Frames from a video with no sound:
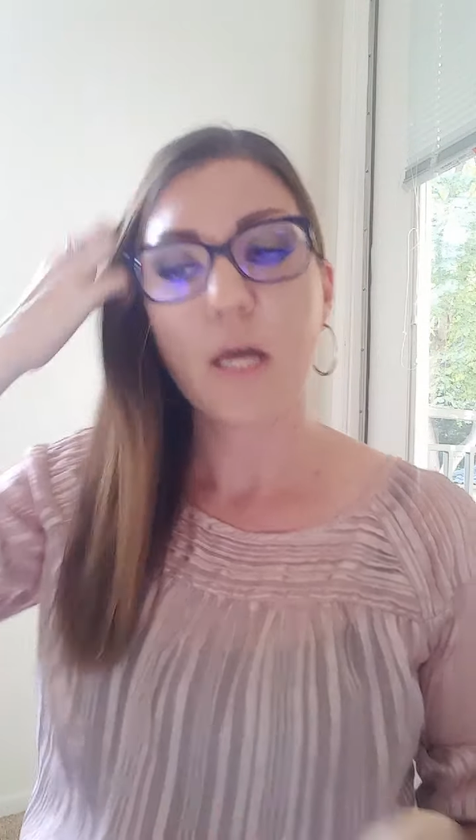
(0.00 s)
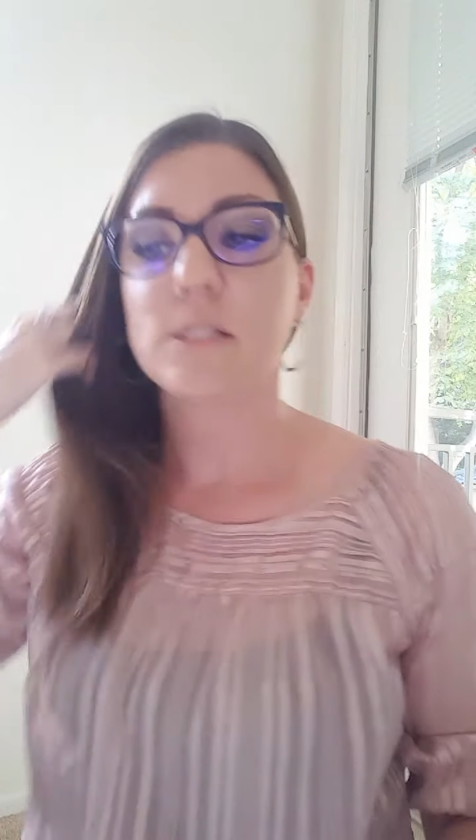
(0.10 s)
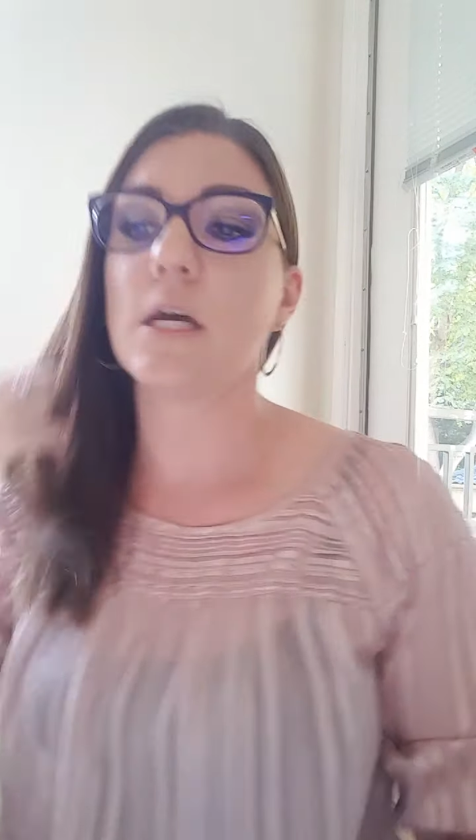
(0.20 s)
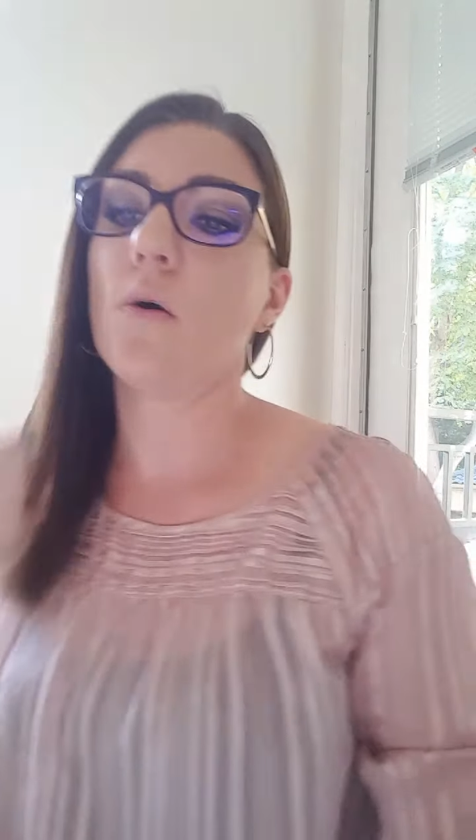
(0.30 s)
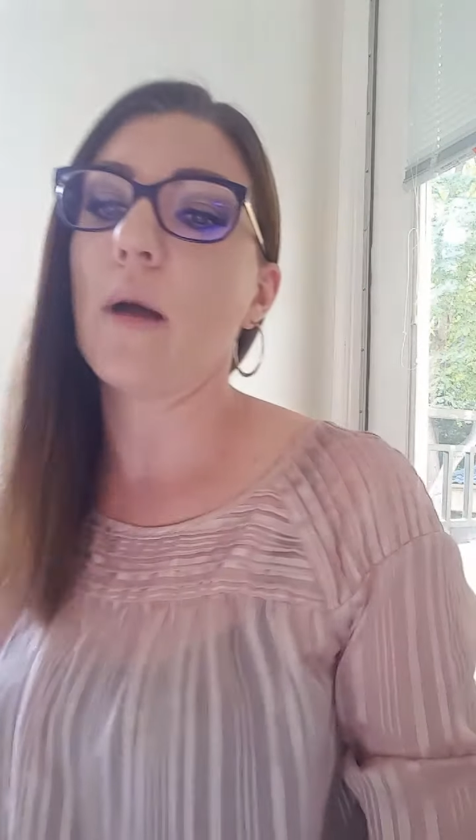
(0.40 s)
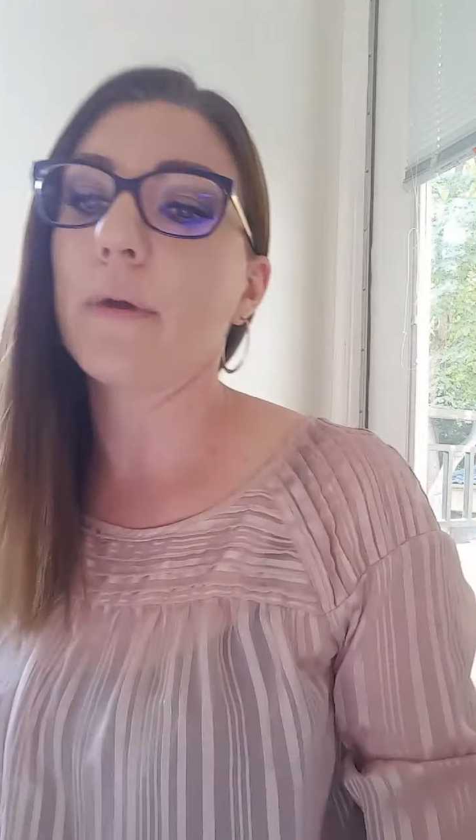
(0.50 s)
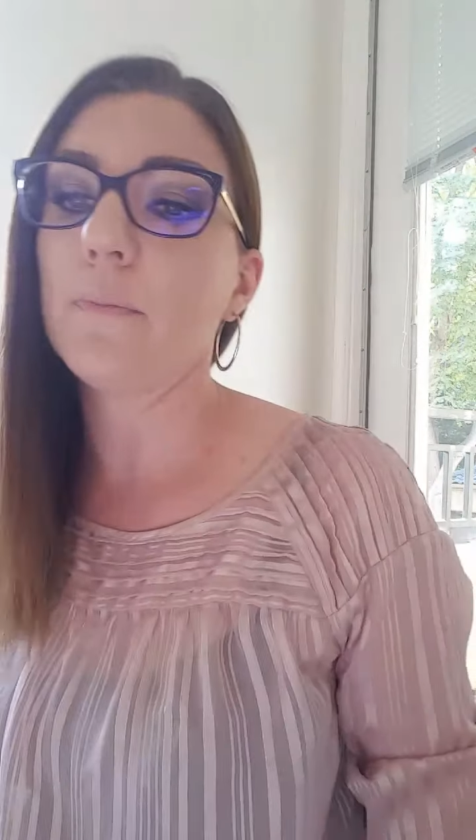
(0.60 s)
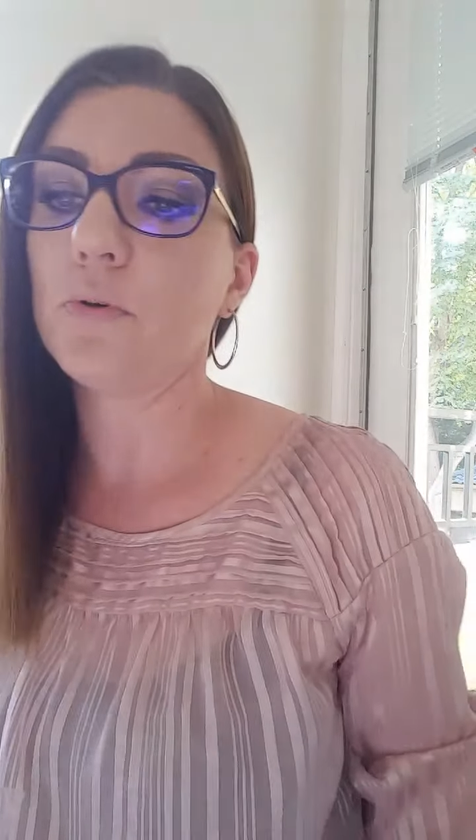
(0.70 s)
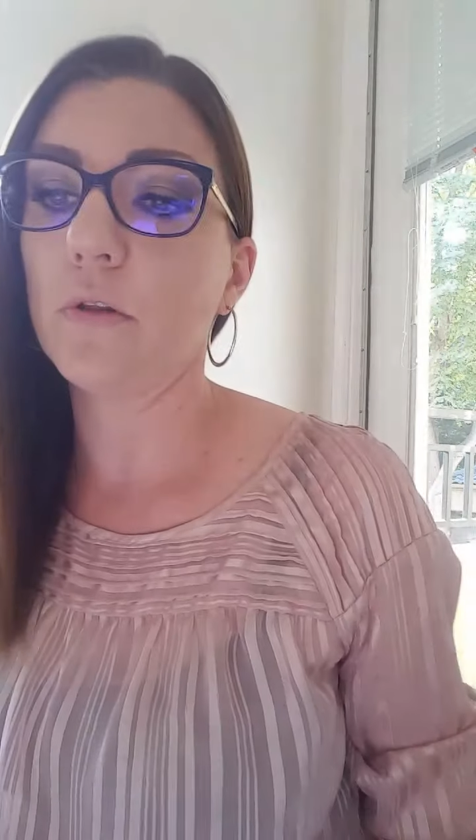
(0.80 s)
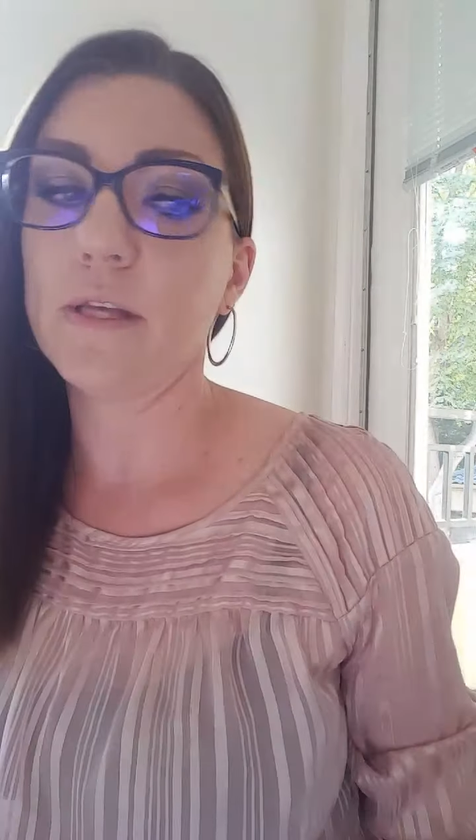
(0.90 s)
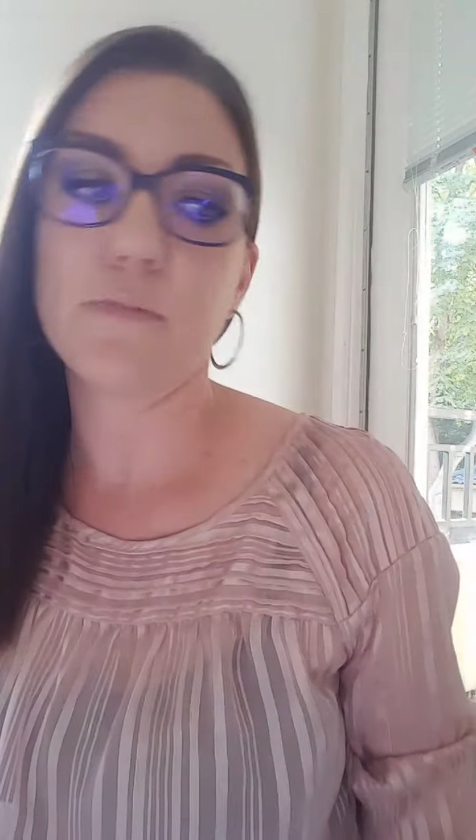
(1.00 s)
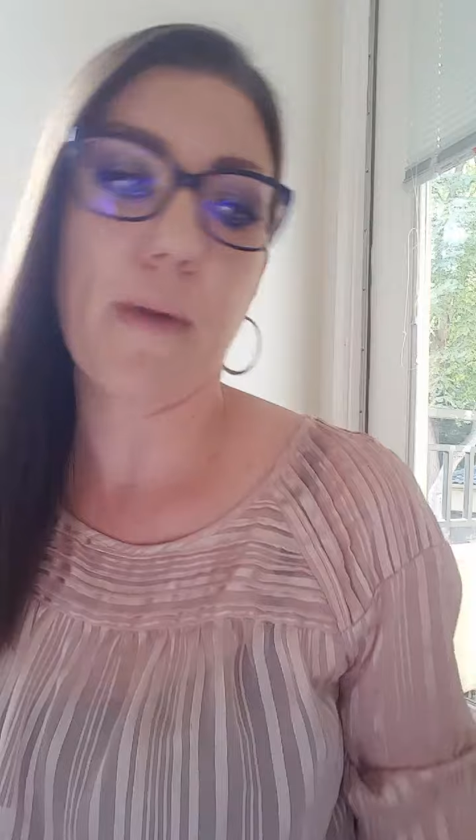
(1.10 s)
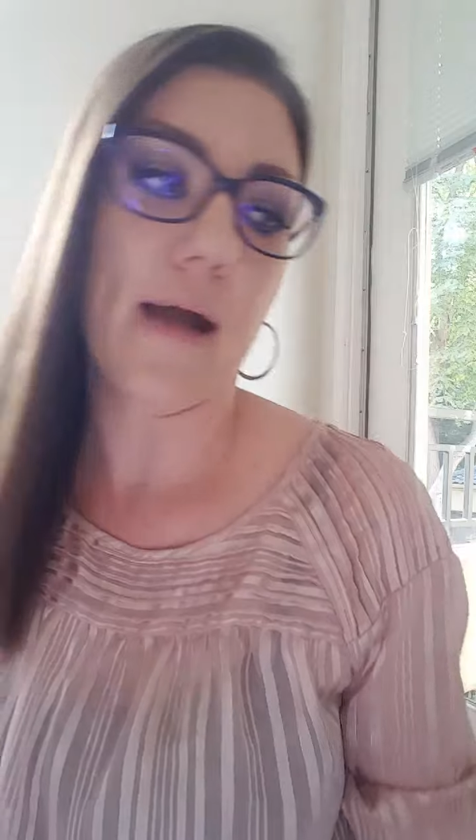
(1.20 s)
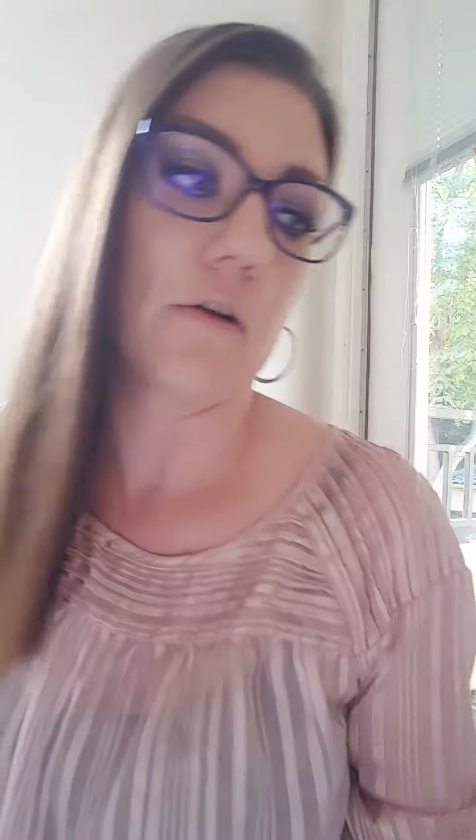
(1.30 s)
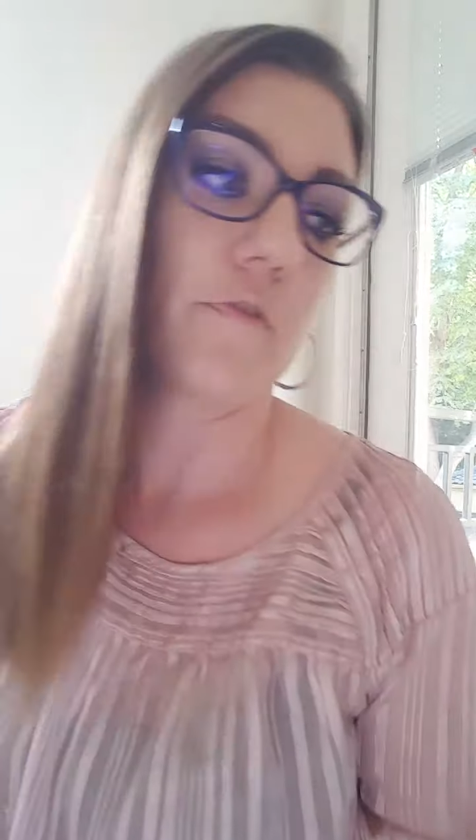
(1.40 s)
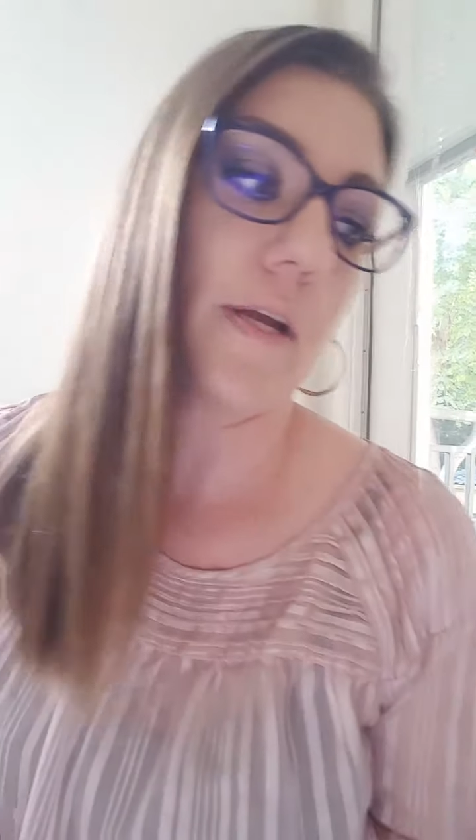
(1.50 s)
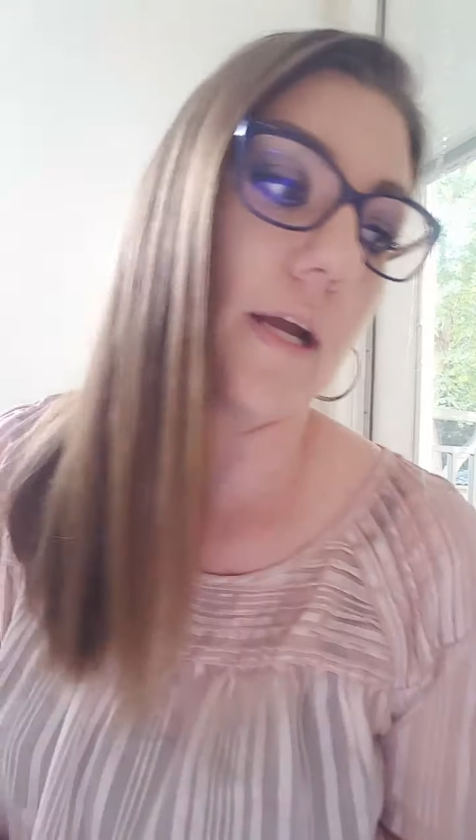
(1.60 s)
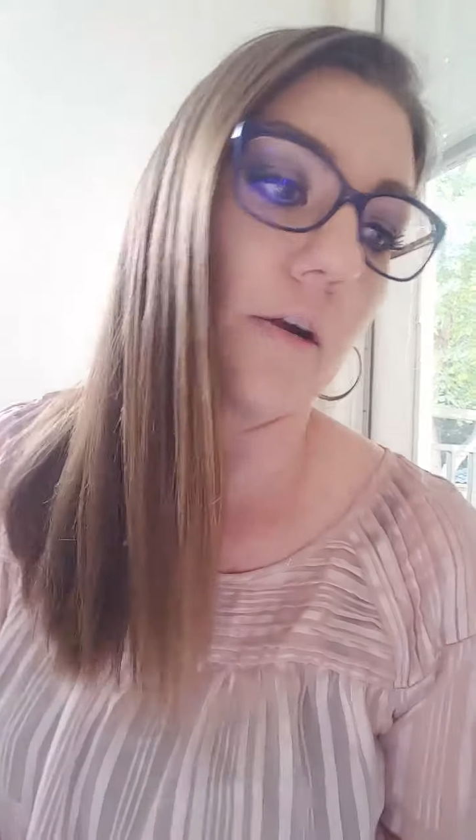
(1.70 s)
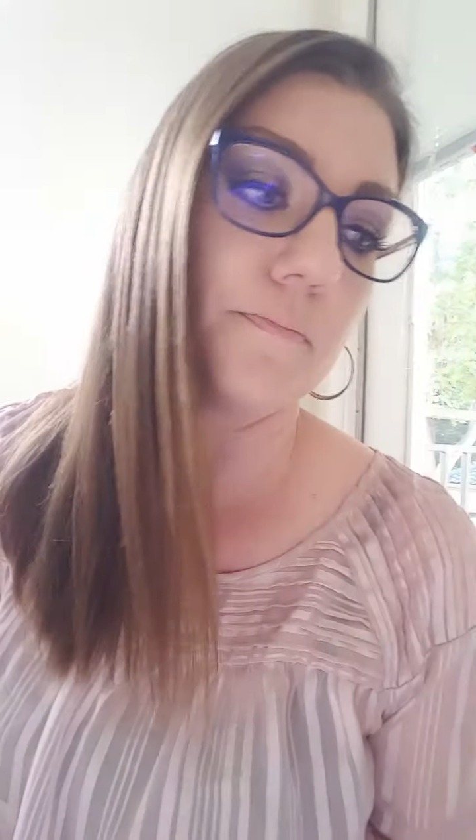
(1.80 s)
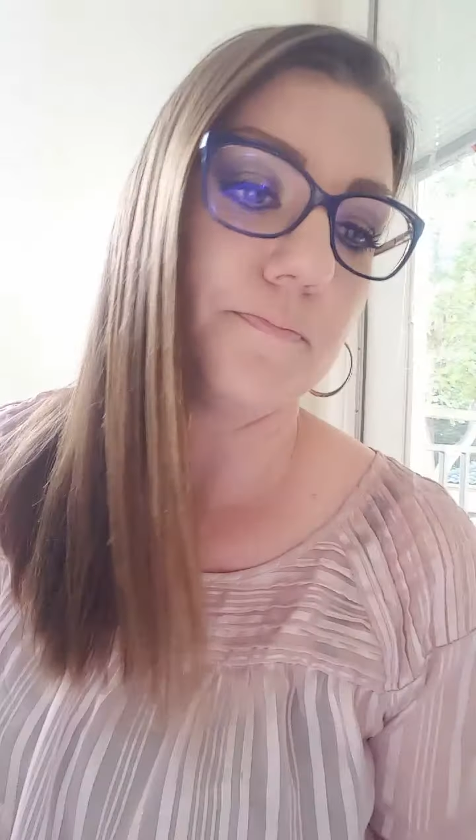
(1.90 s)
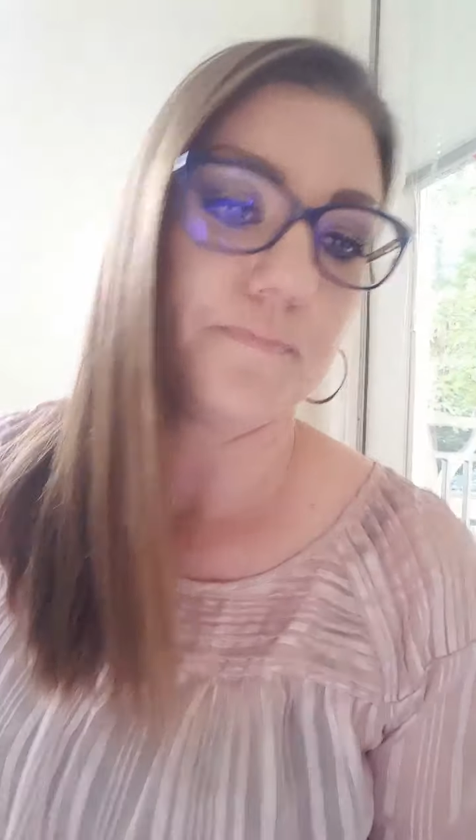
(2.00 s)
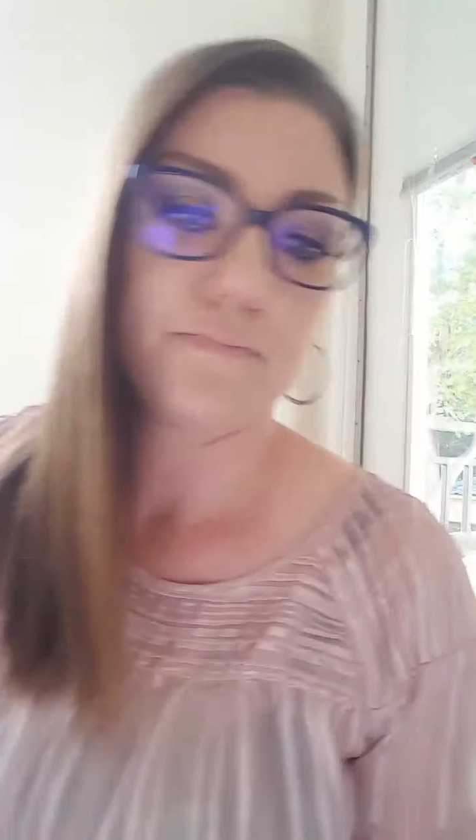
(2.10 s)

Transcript: So I'm going to pull this back over here,